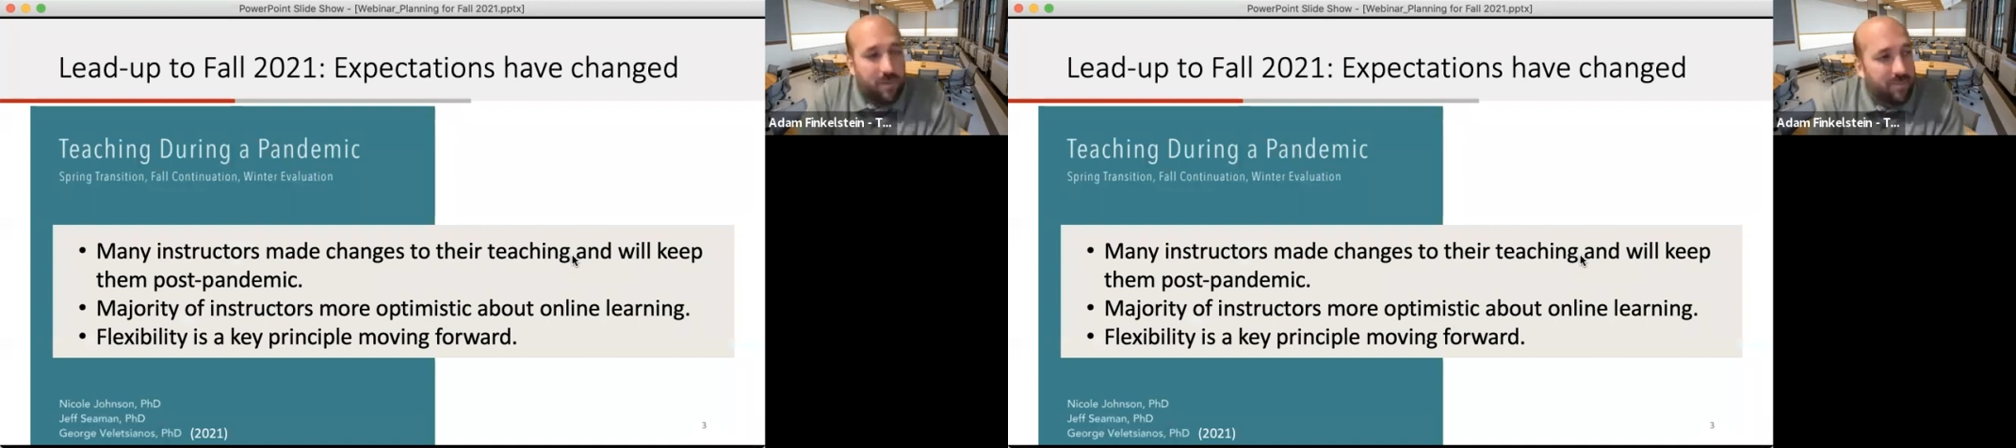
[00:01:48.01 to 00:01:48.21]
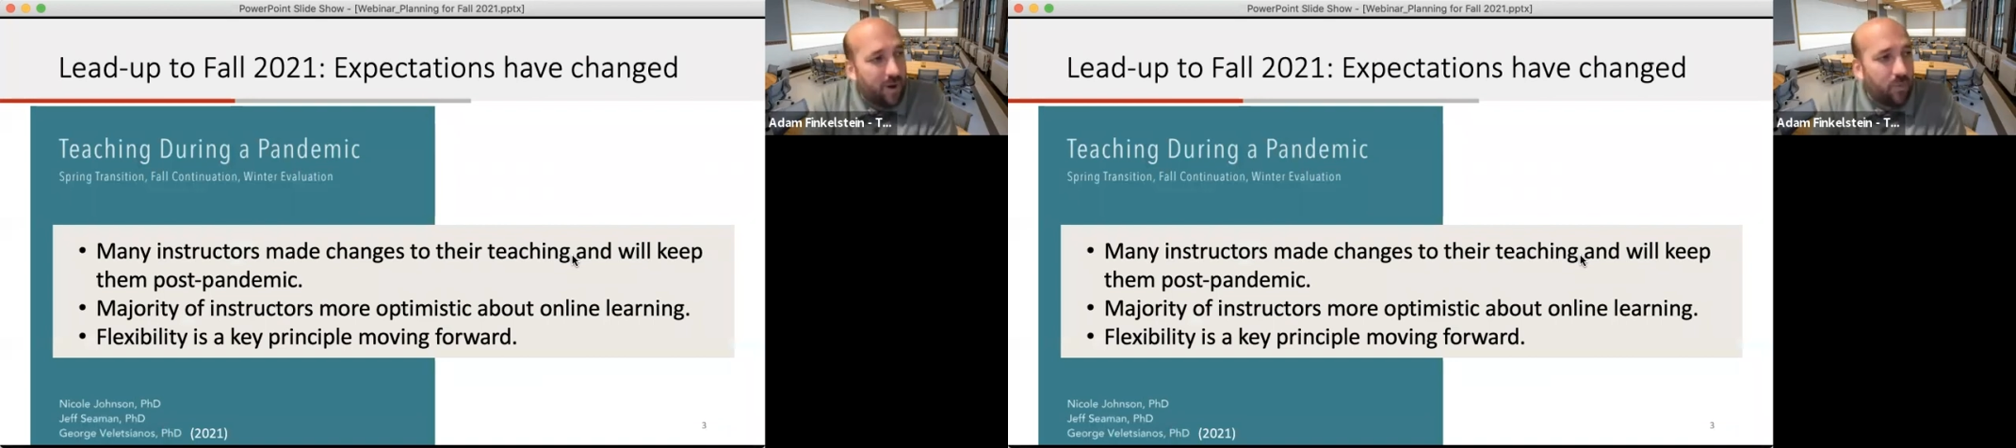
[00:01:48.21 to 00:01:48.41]

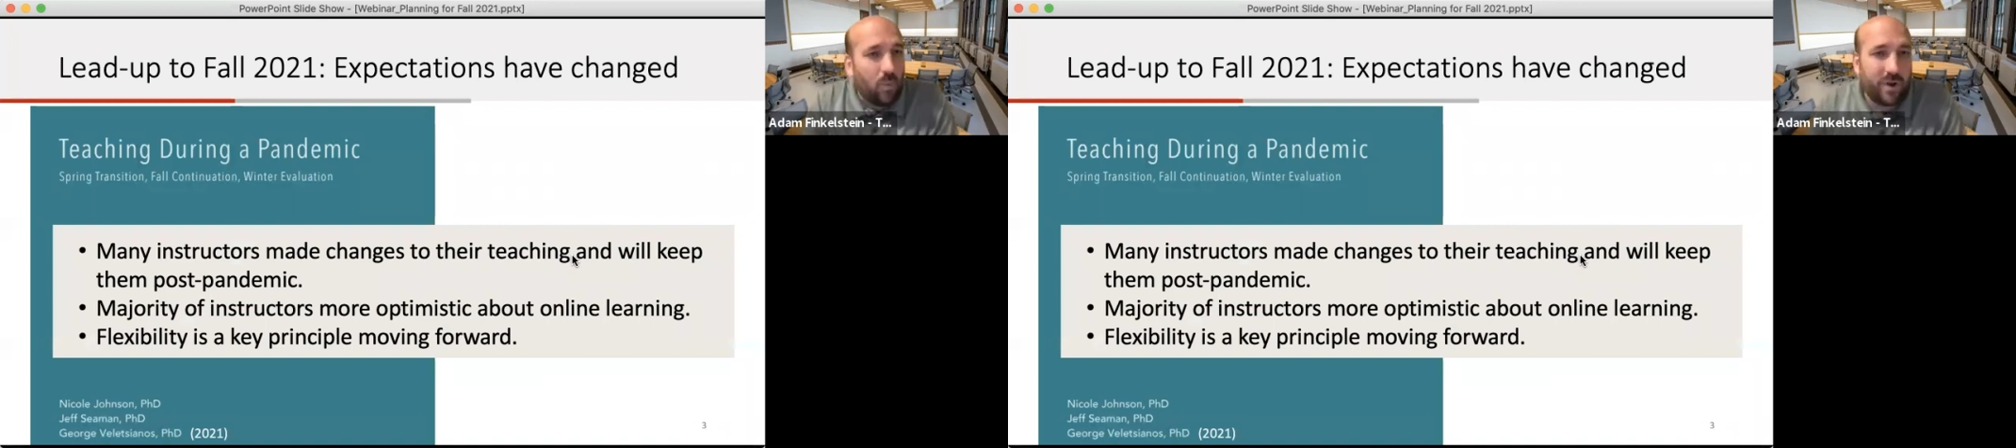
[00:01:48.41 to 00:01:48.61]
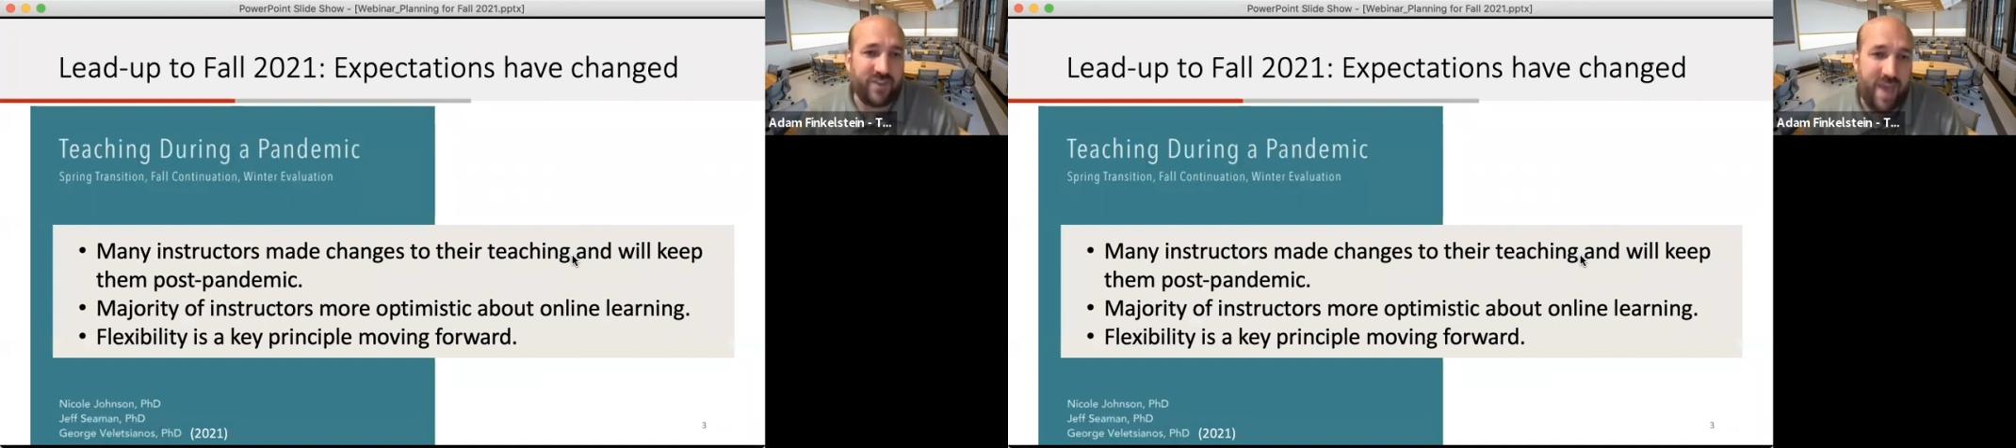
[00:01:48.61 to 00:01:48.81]
about
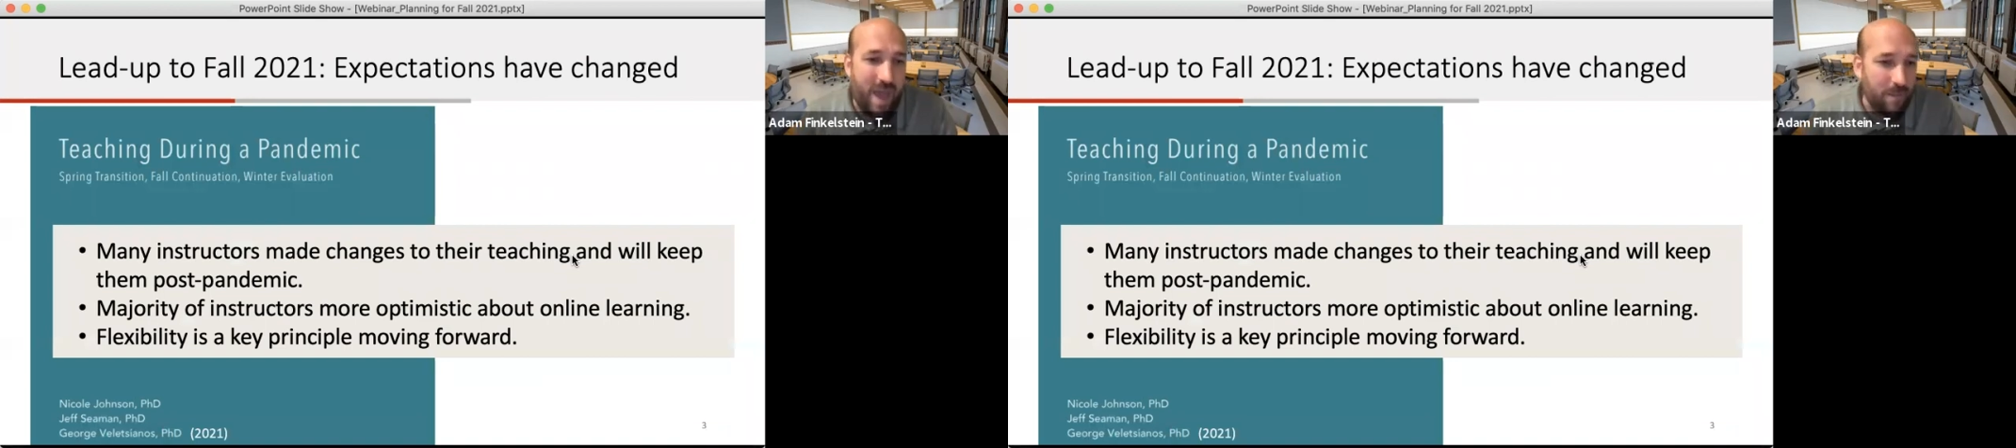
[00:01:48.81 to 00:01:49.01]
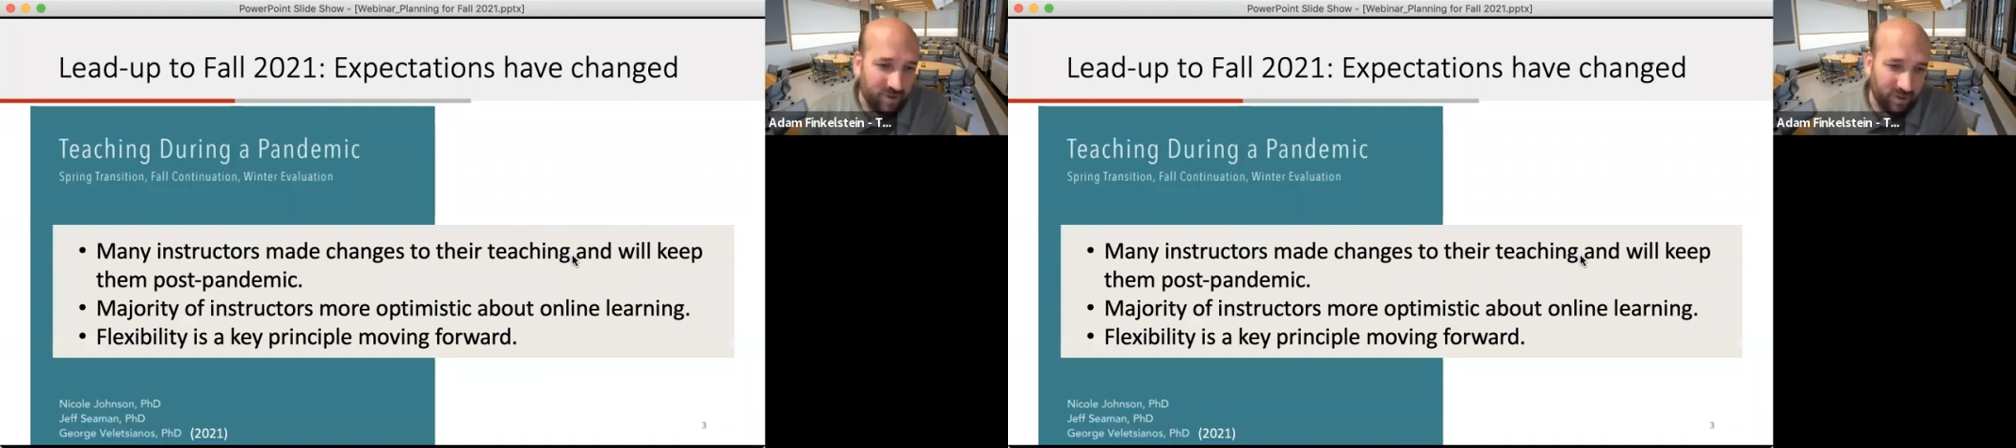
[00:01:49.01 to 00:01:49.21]
what's
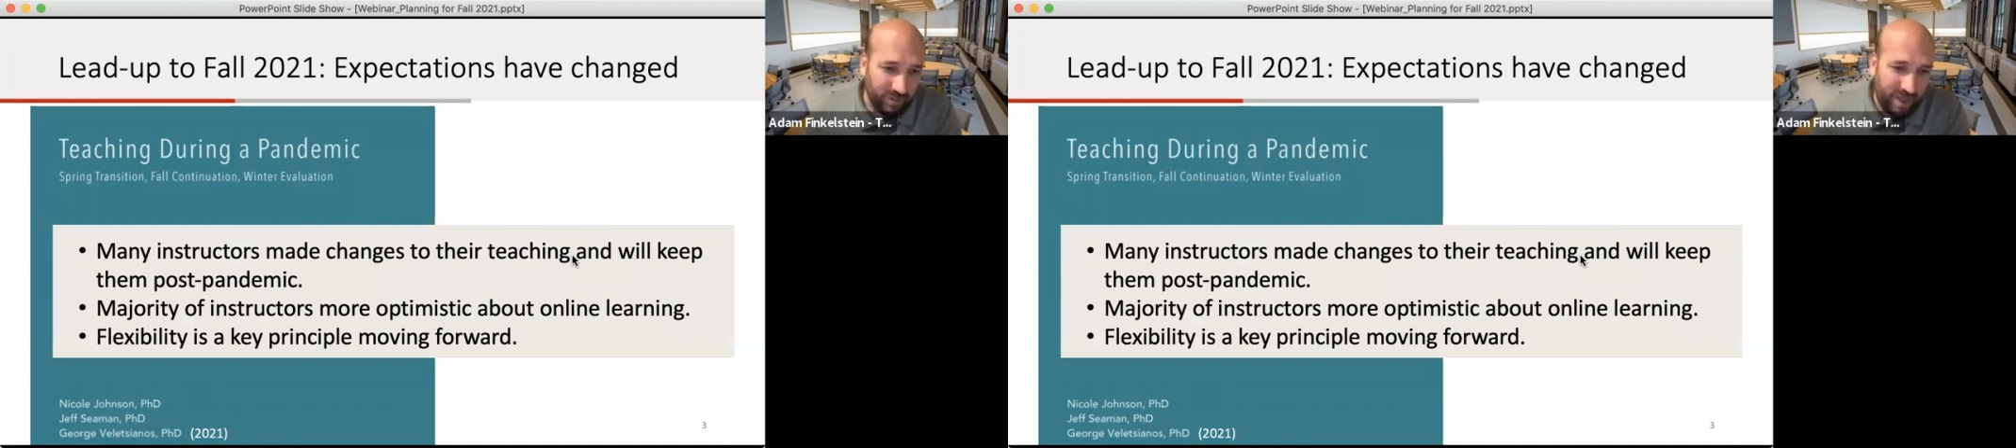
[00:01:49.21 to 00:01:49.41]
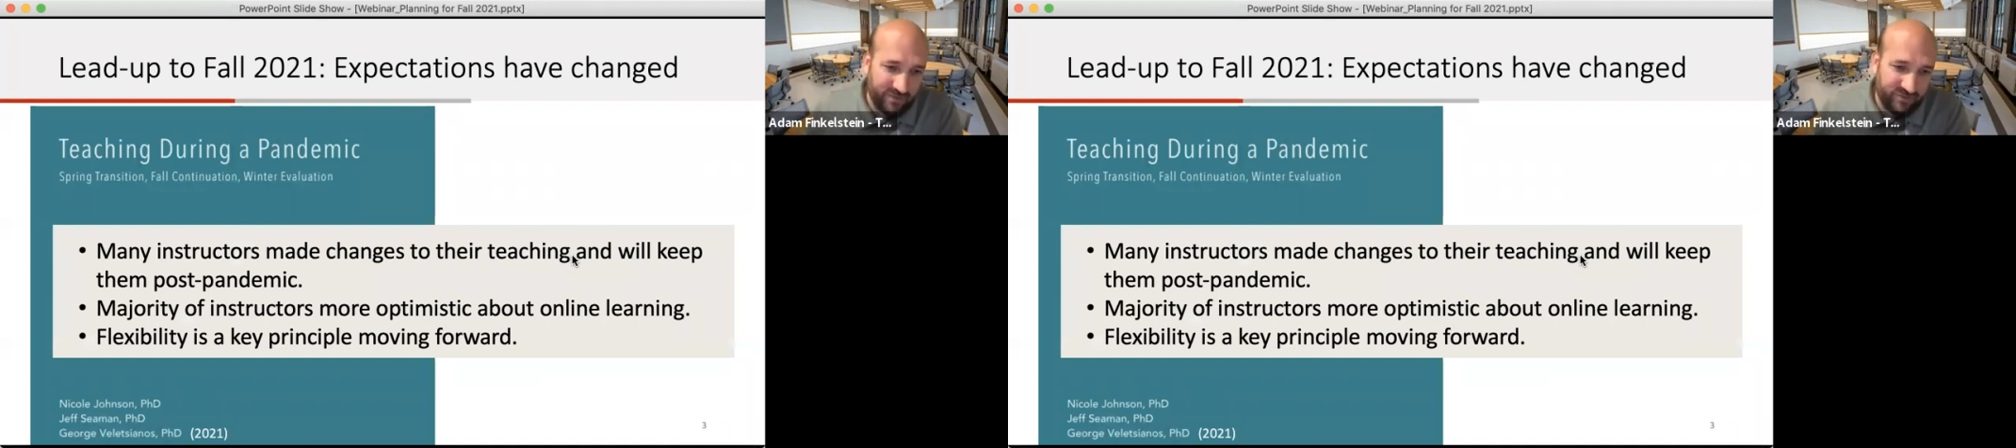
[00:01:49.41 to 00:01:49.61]
happened
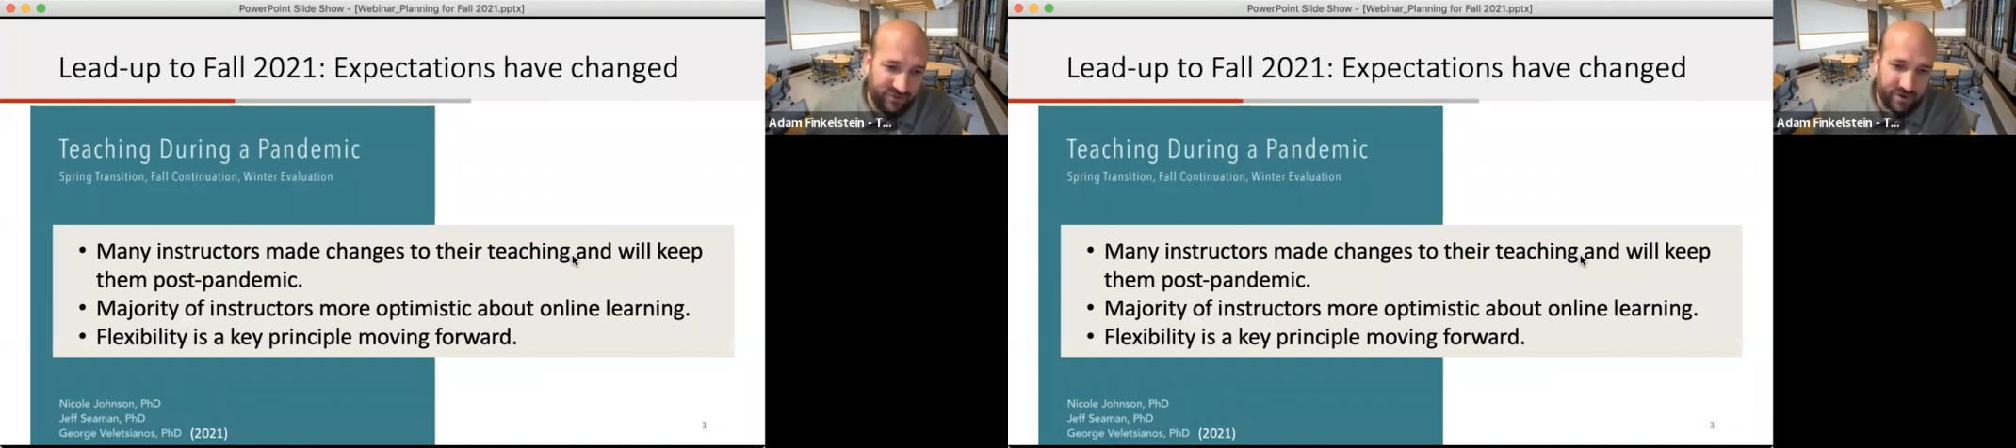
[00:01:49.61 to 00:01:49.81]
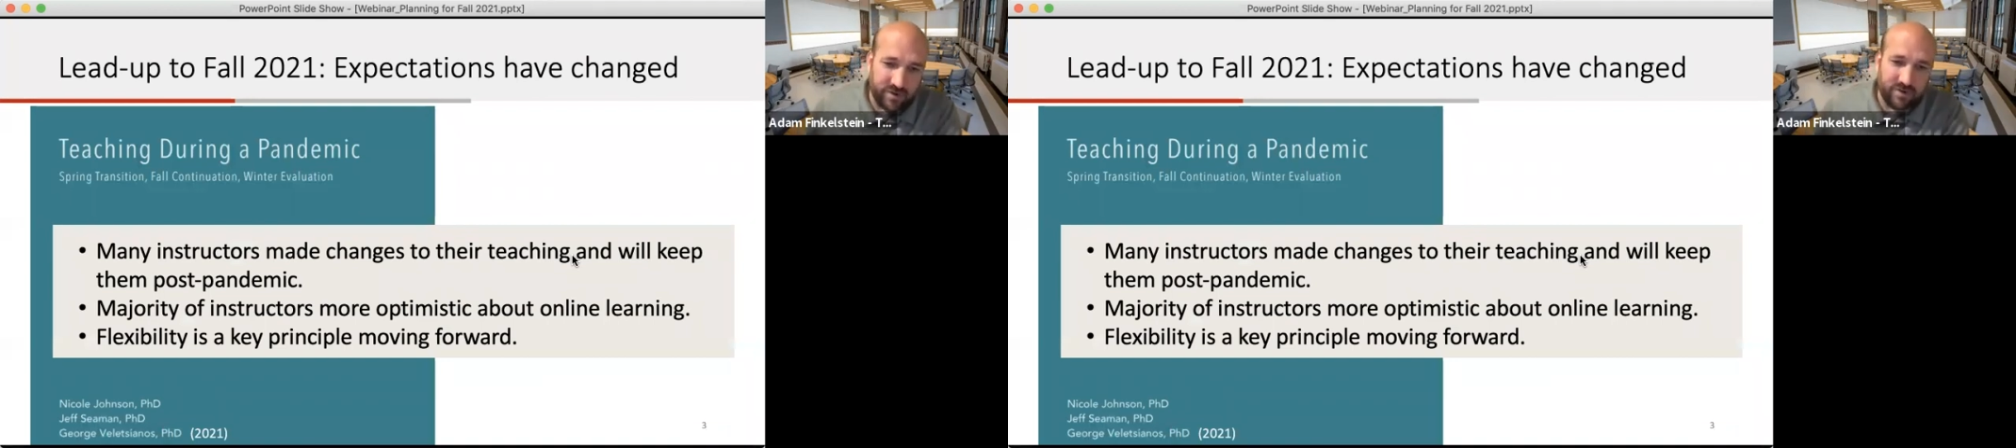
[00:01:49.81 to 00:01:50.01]
last
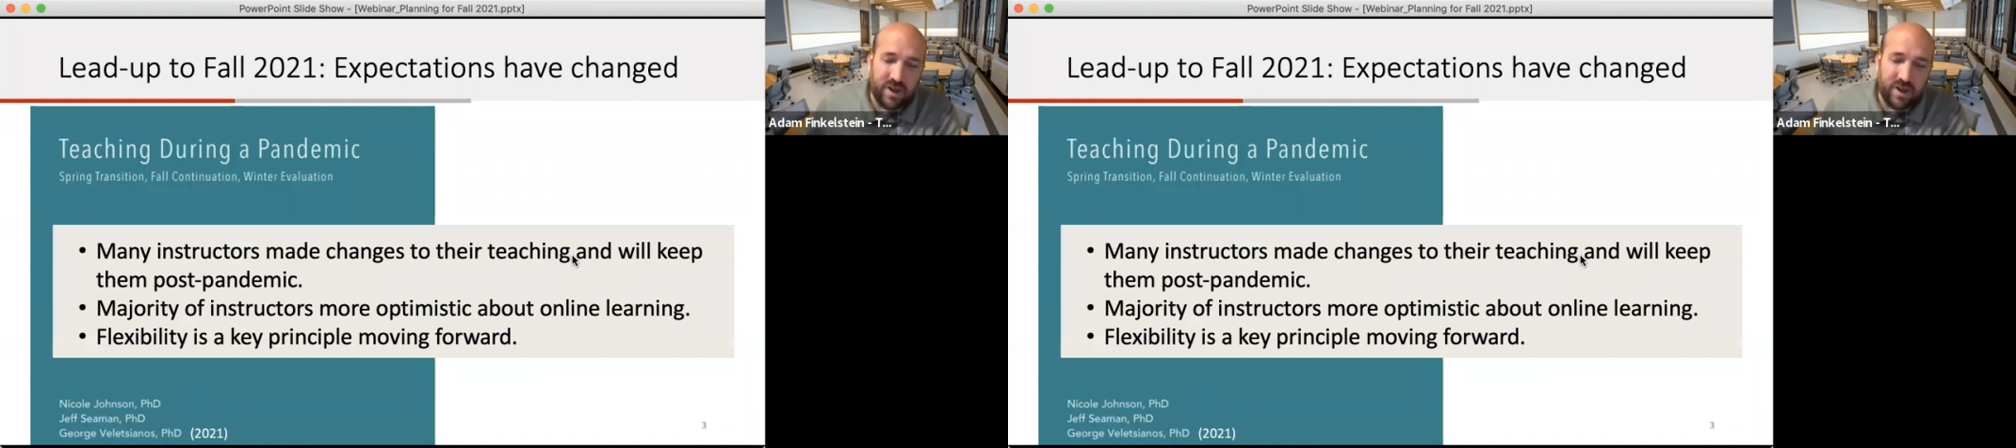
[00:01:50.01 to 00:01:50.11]
year.